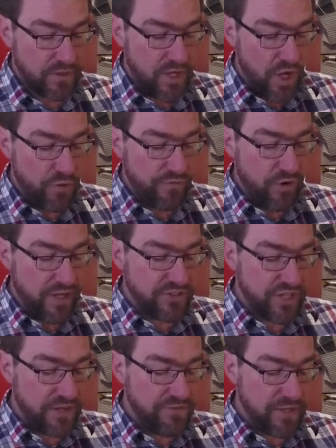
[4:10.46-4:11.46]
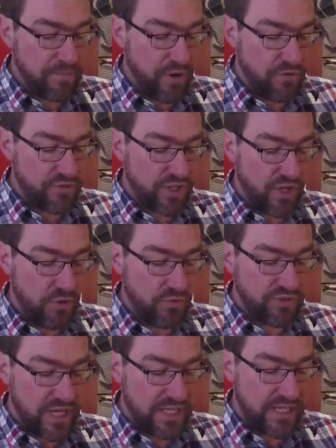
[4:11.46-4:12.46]
override safety
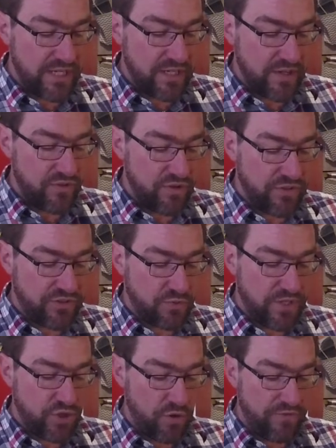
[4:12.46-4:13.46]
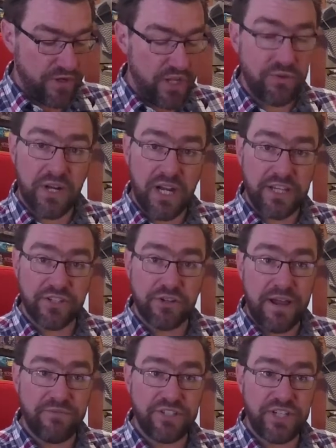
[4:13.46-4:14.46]
protocols and switch off a localized
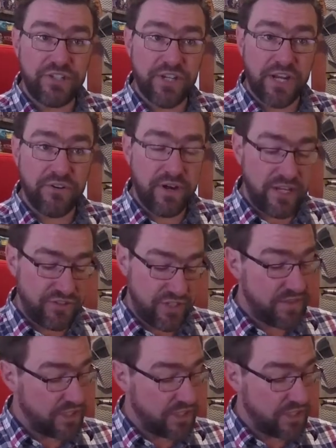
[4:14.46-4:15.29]
gravity generator.